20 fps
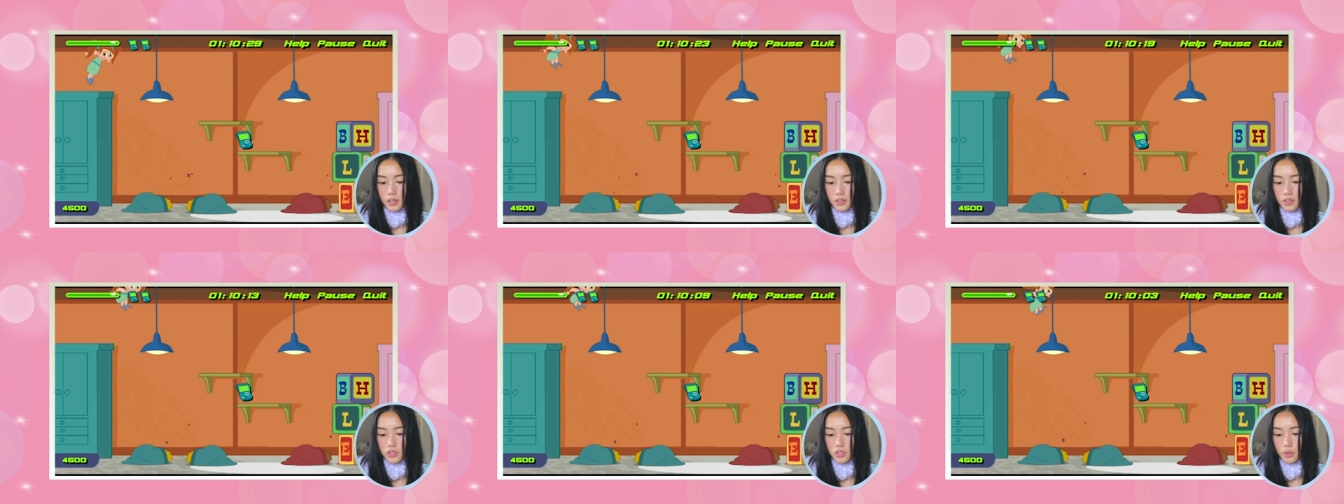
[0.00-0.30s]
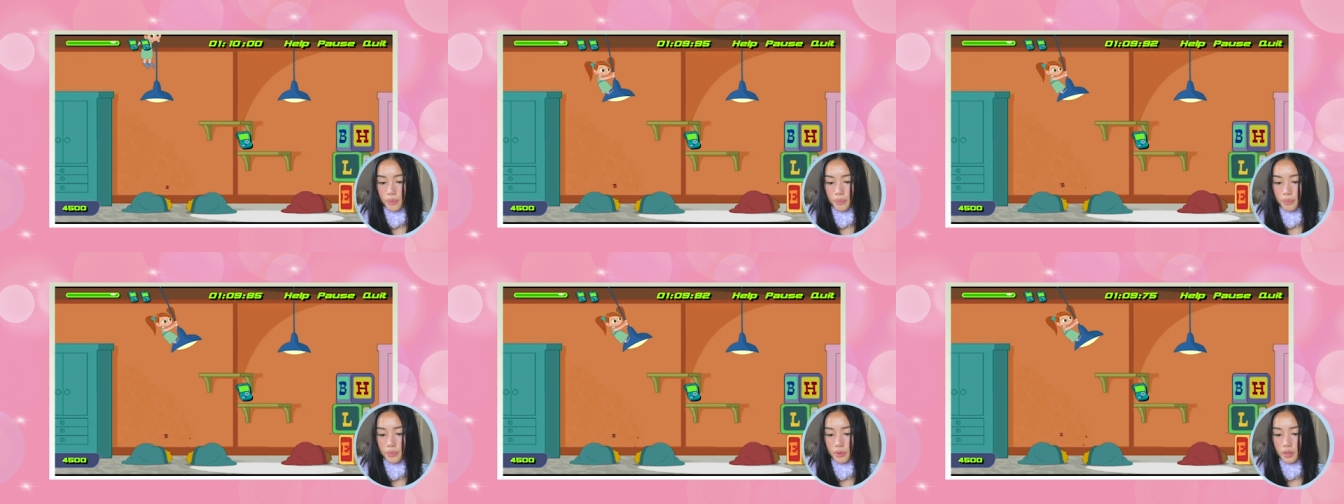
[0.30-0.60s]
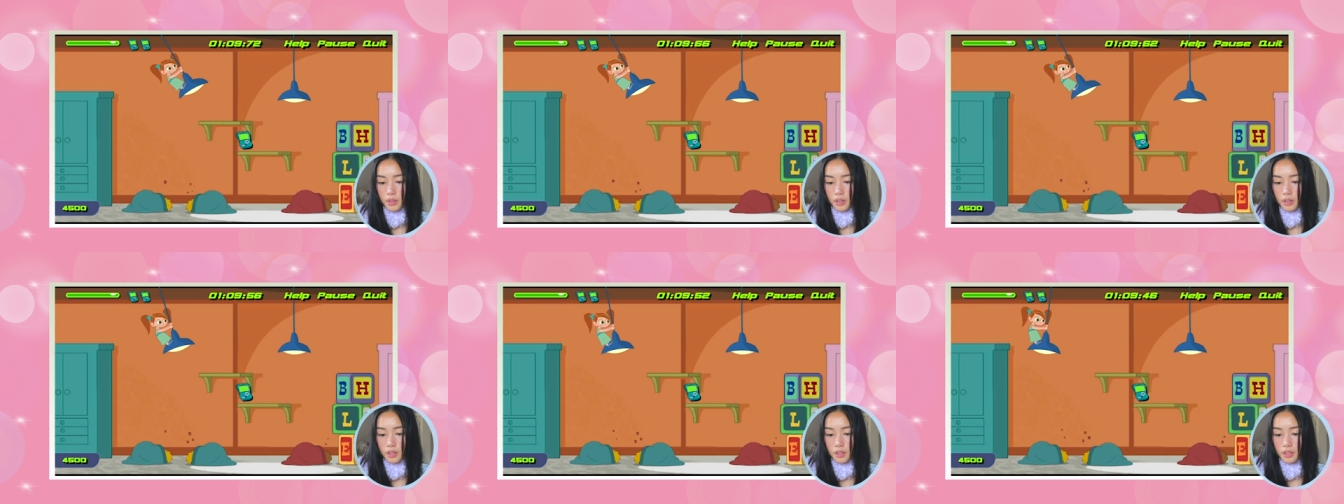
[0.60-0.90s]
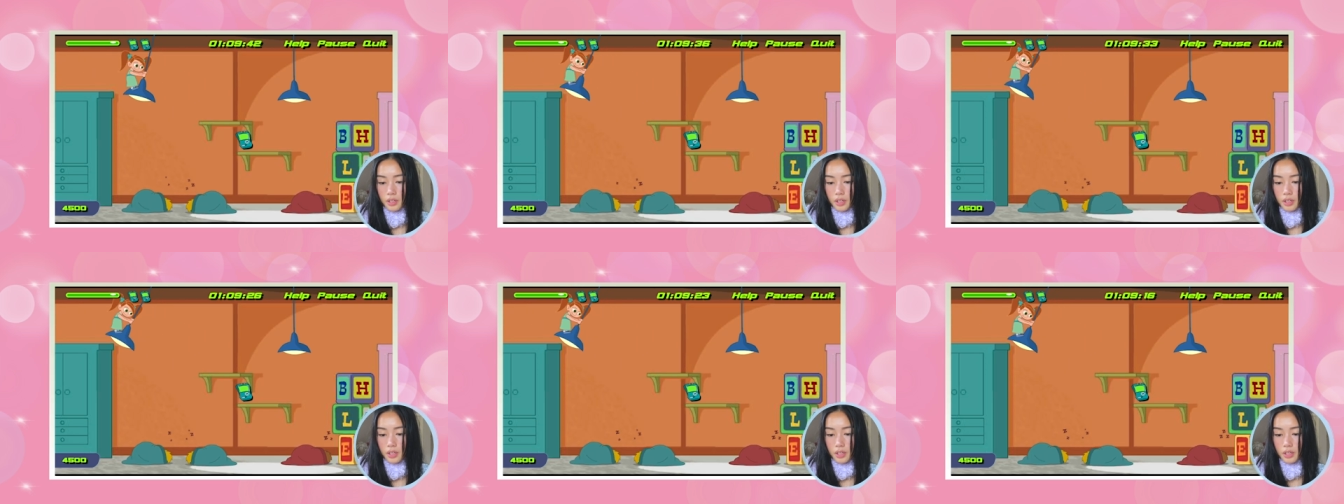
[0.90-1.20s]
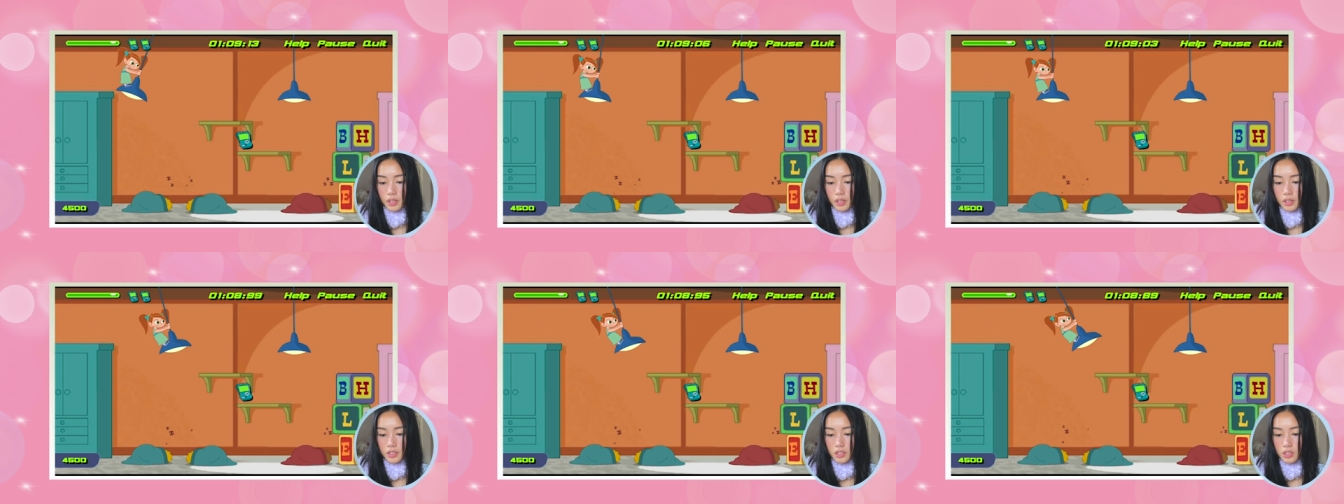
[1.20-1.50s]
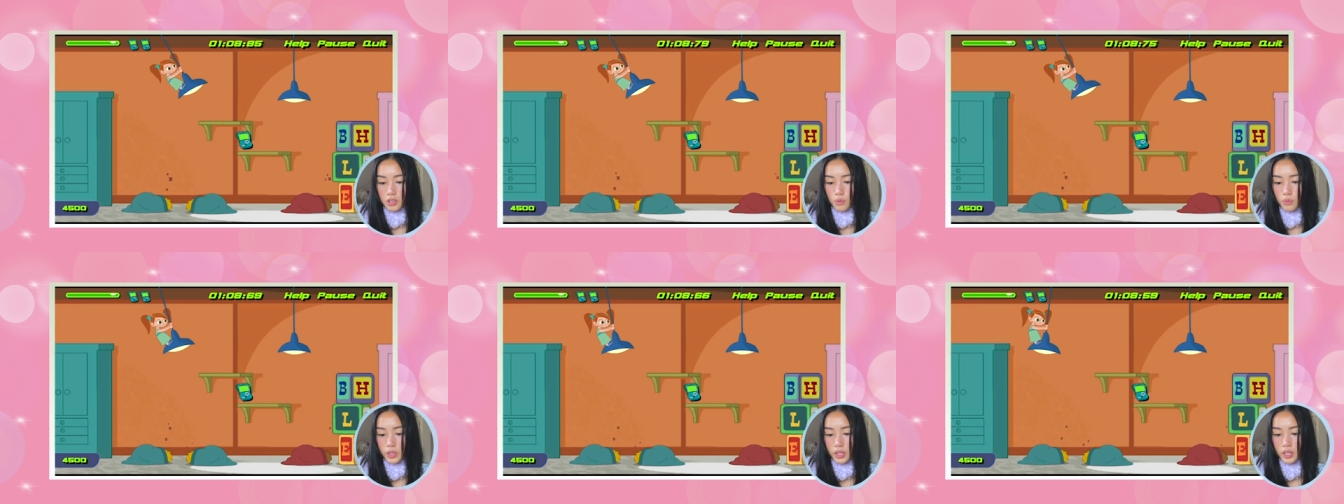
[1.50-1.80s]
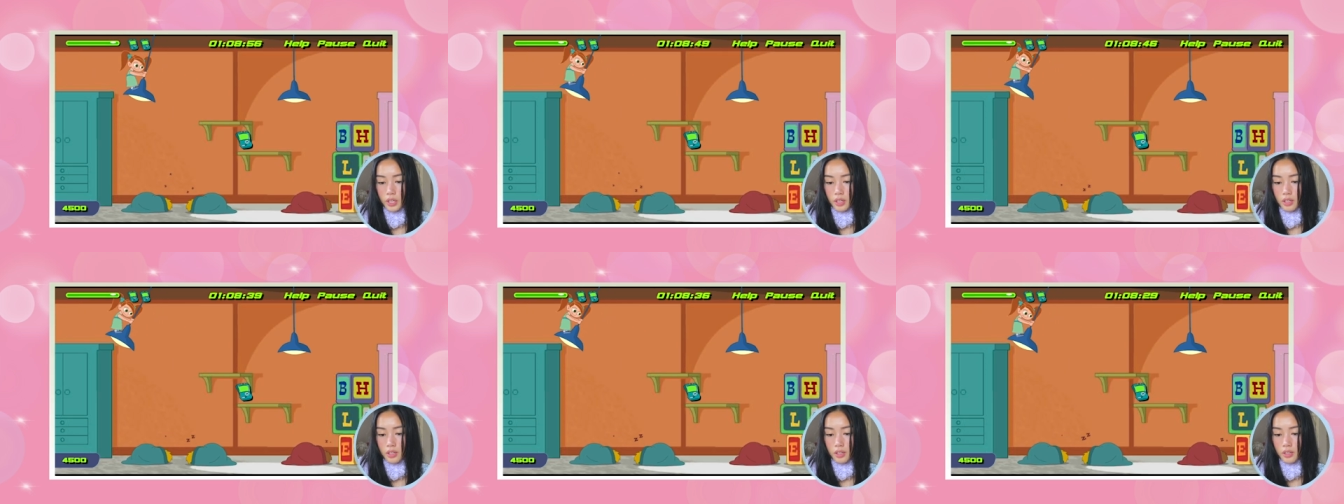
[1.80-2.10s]
Jump on here,
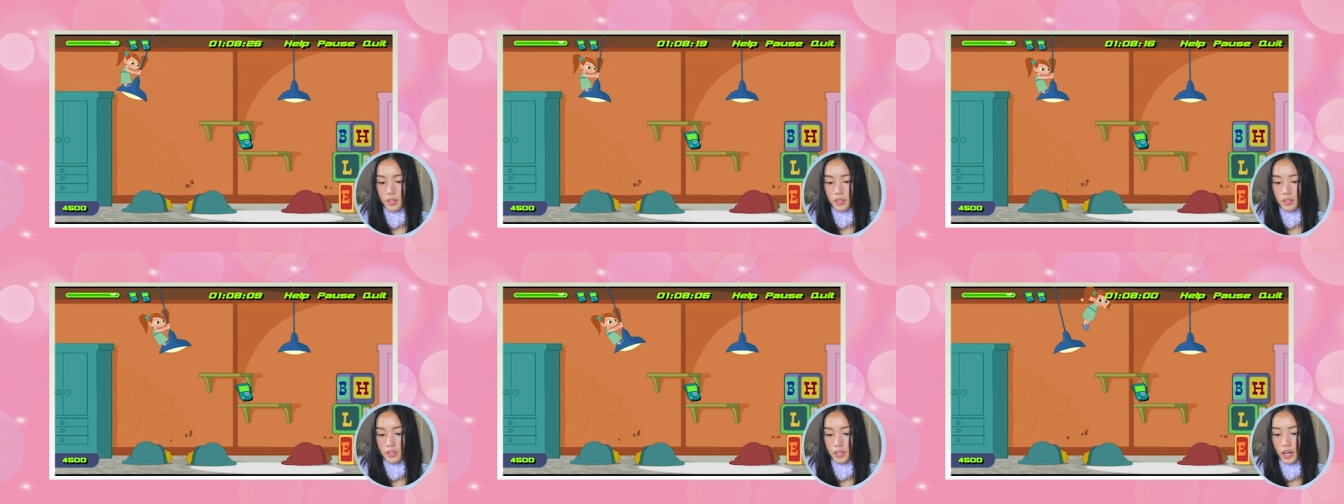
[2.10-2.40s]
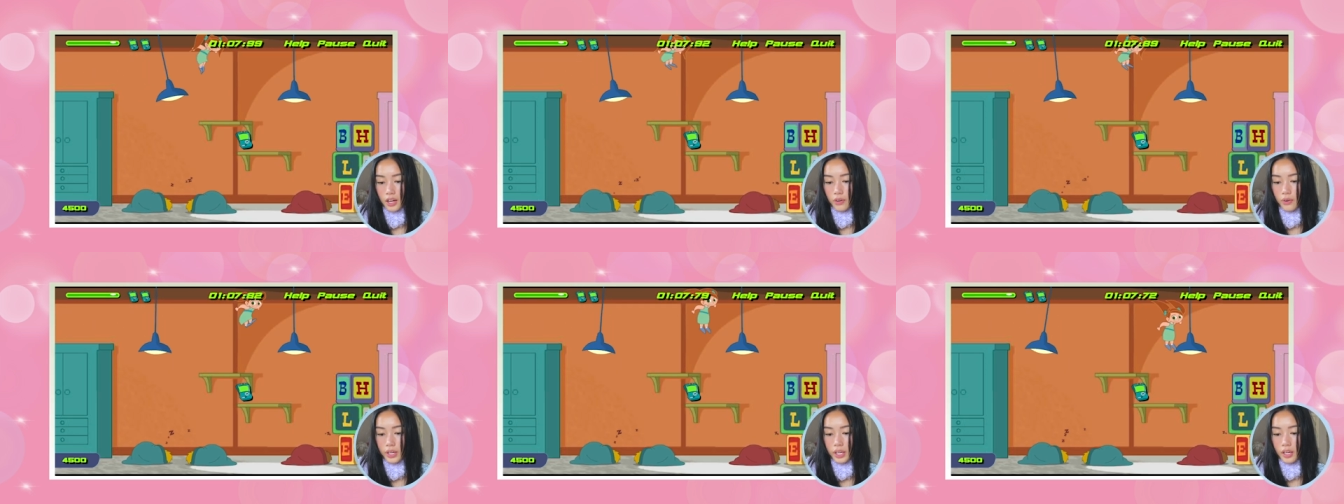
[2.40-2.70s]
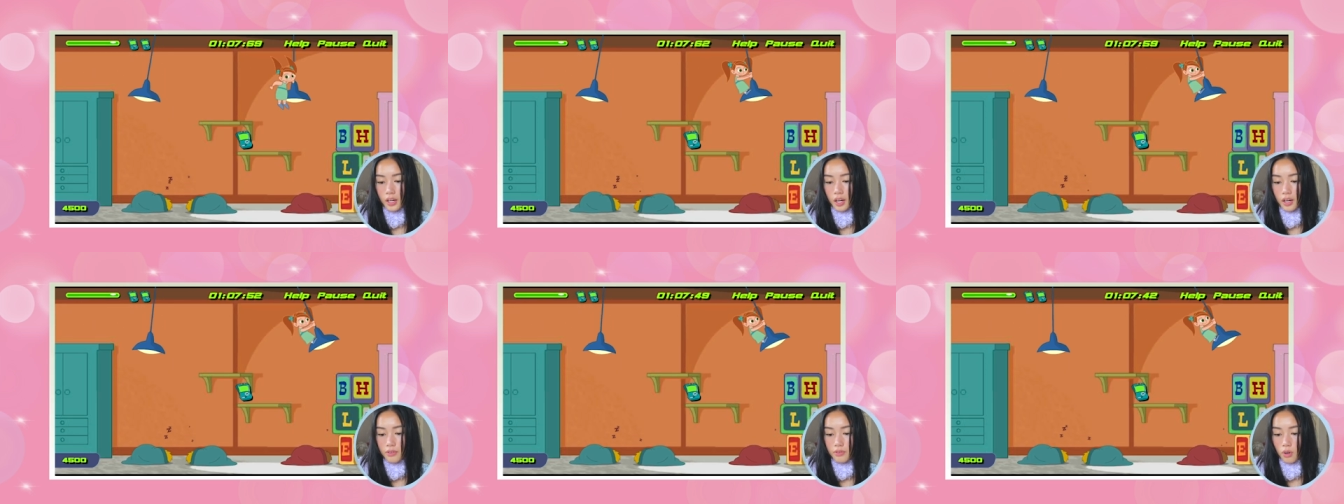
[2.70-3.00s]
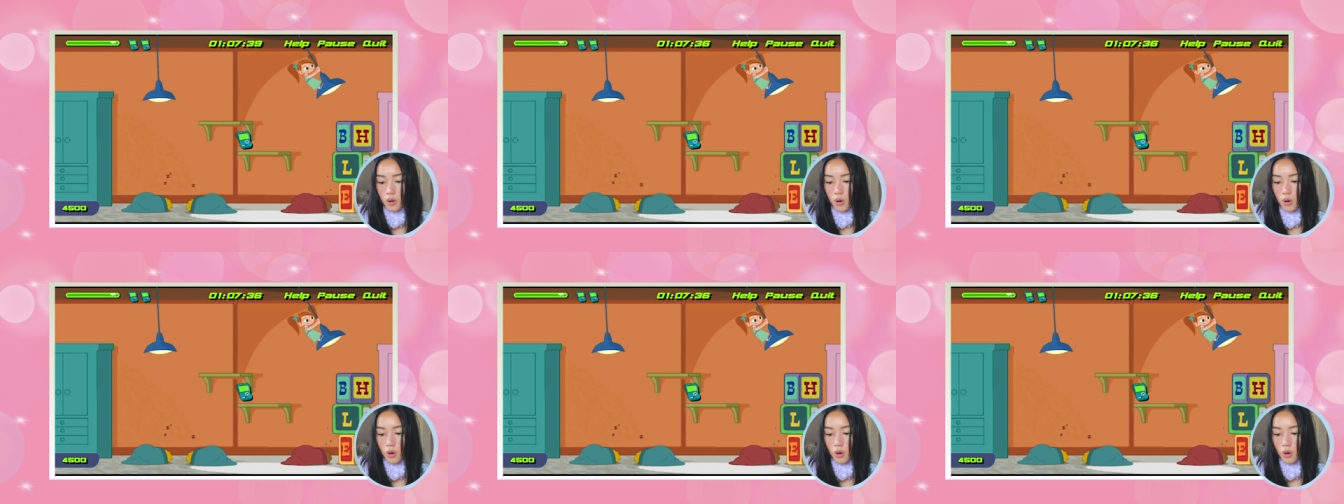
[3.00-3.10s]
swing. How do I get off?